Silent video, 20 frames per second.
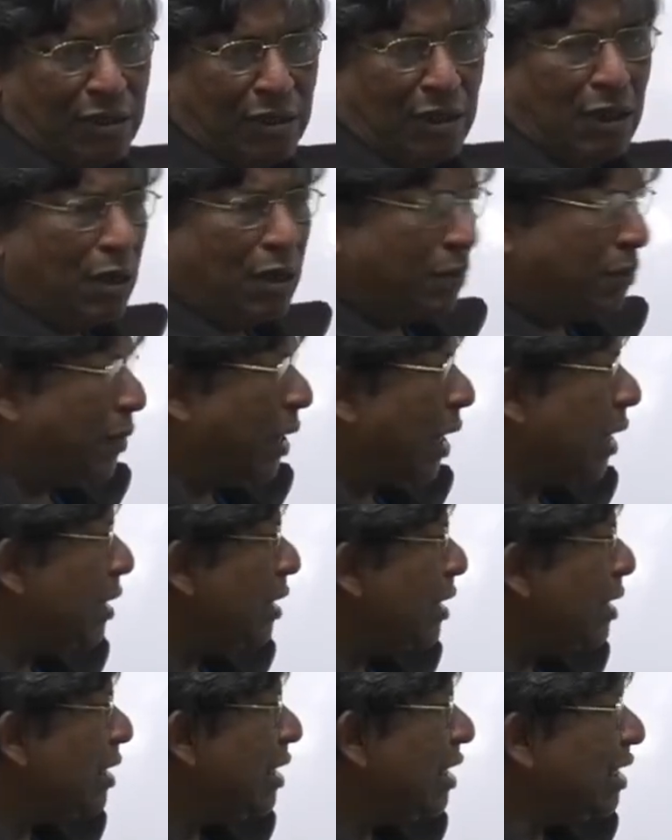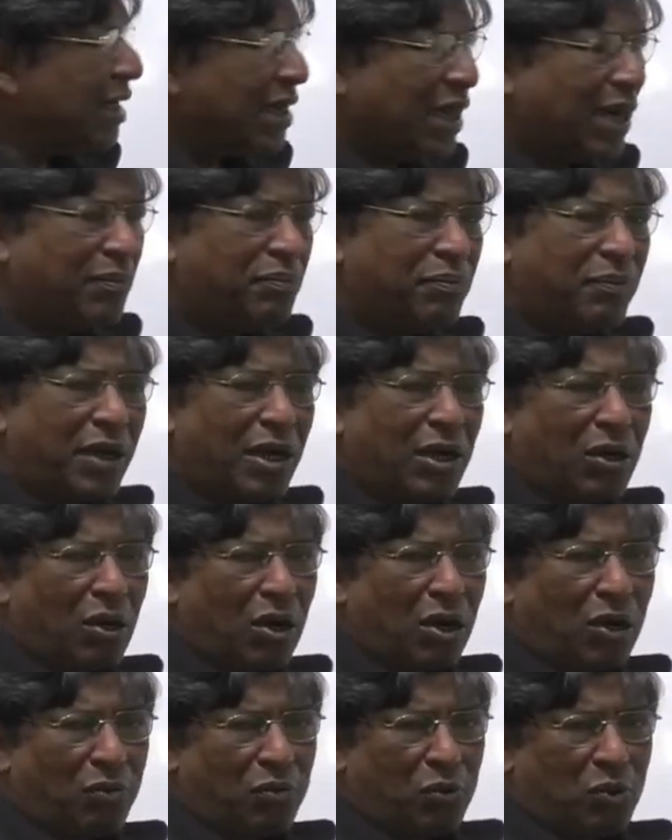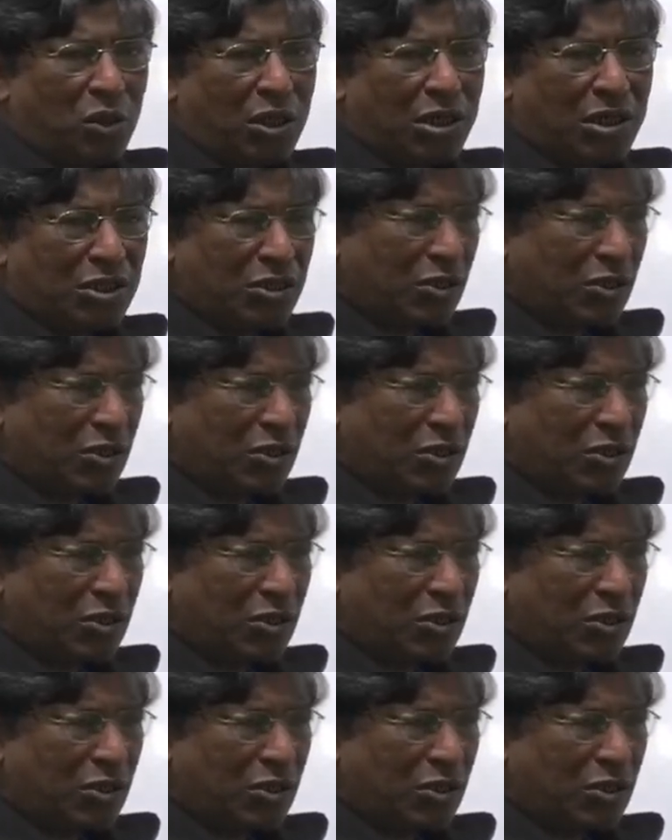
by a number of words or